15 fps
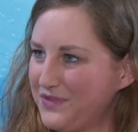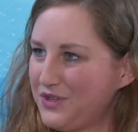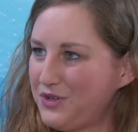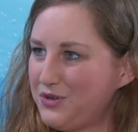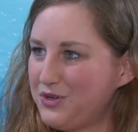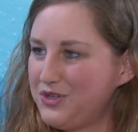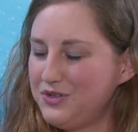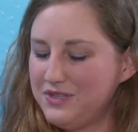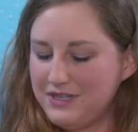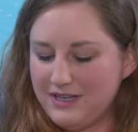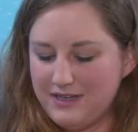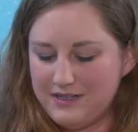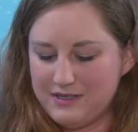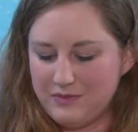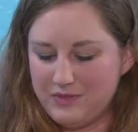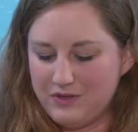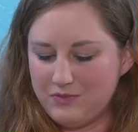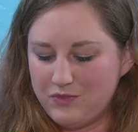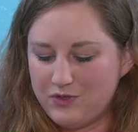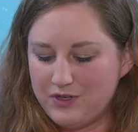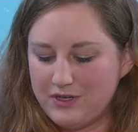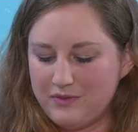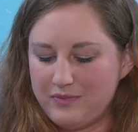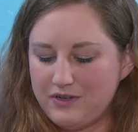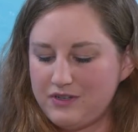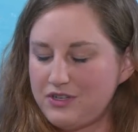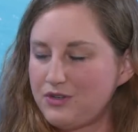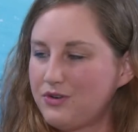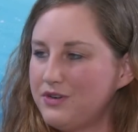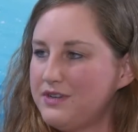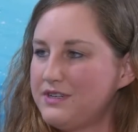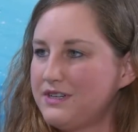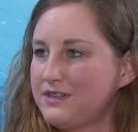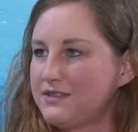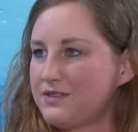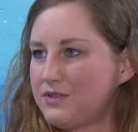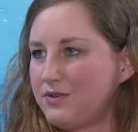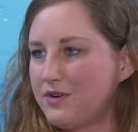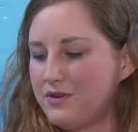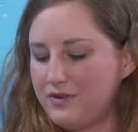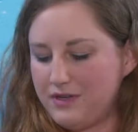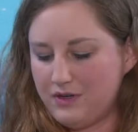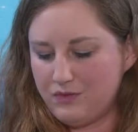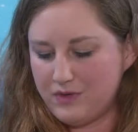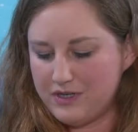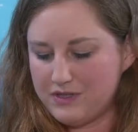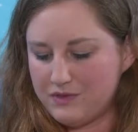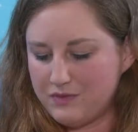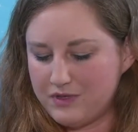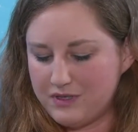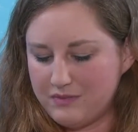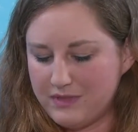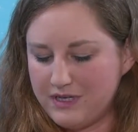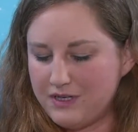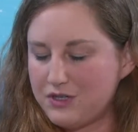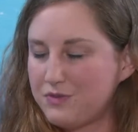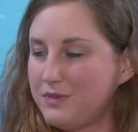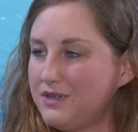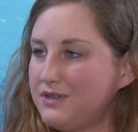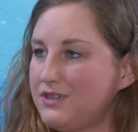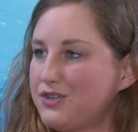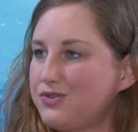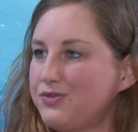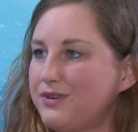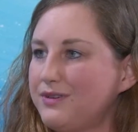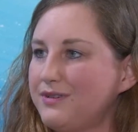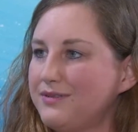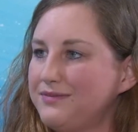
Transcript: could you tell us a bit more about the context surrounding wastewater management in Jordan?